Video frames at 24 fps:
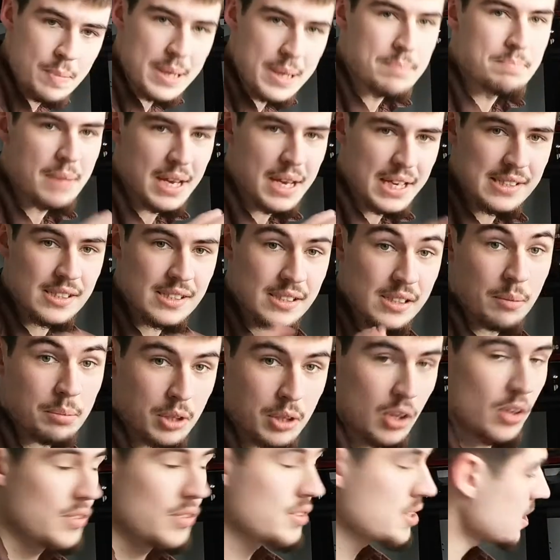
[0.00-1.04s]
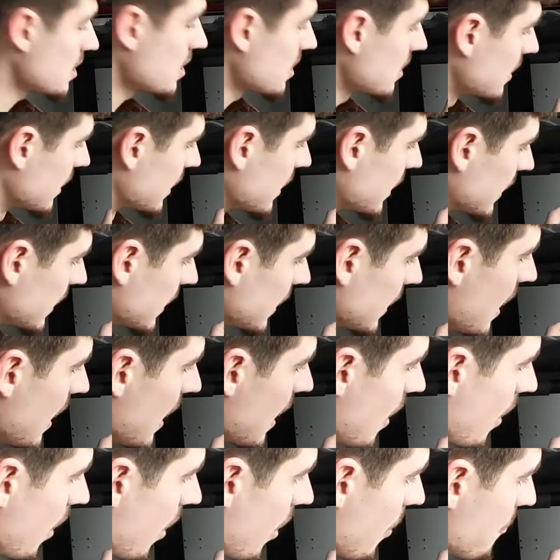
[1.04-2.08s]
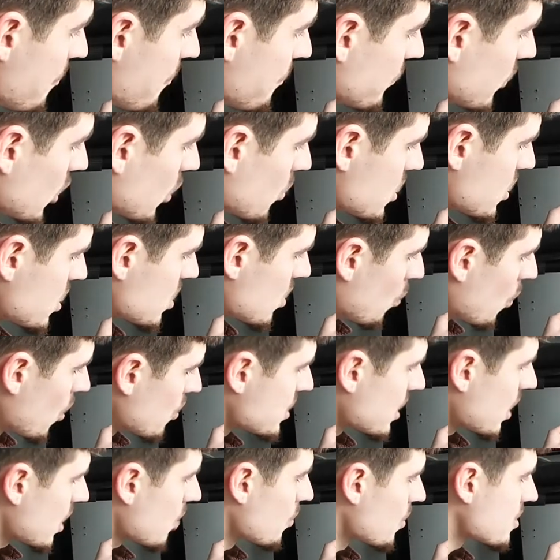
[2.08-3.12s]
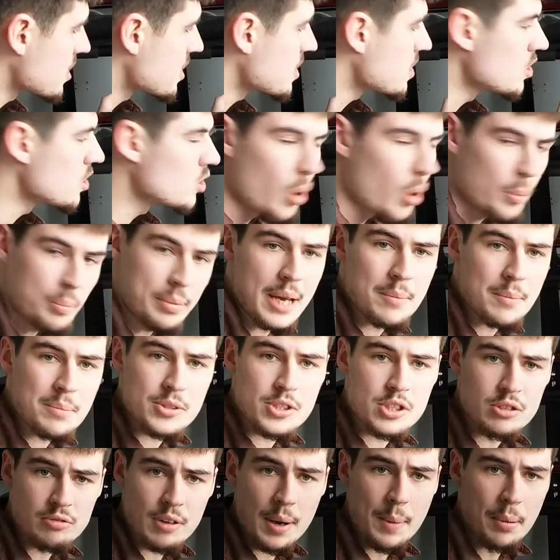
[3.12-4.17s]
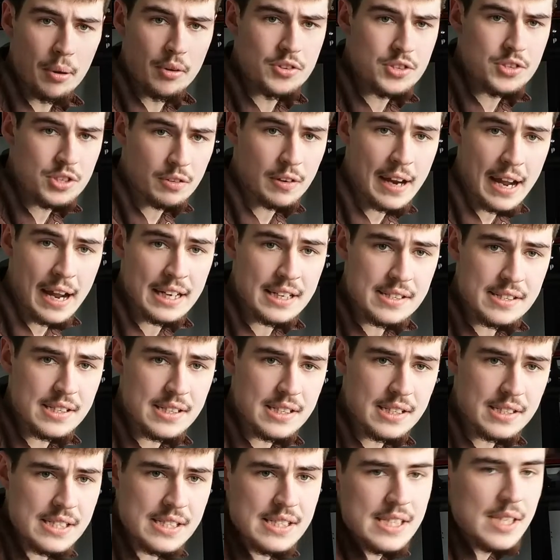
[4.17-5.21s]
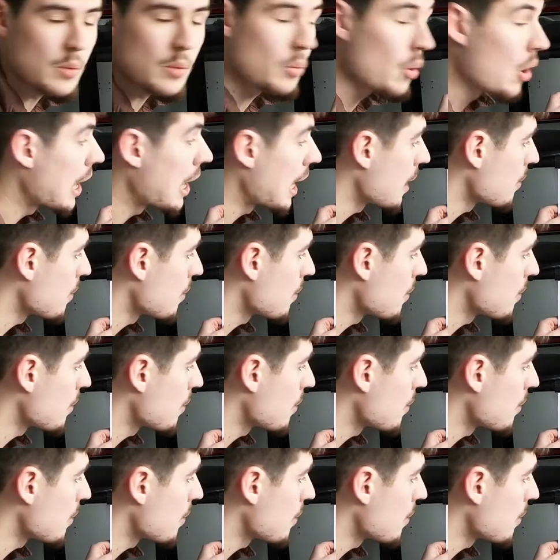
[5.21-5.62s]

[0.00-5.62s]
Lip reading: being mixed up constantly, which is what I wanted to not be able to grip onto reality to see what